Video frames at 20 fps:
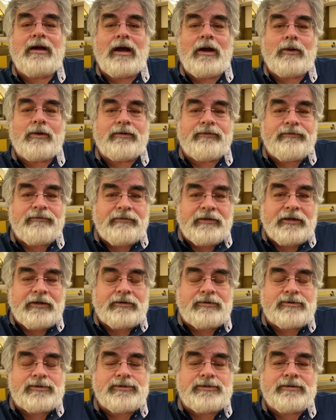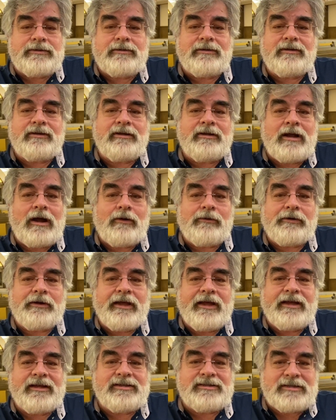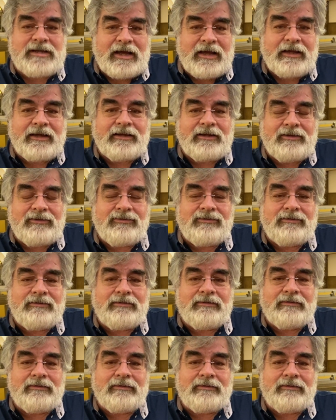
our fears and our anxieties.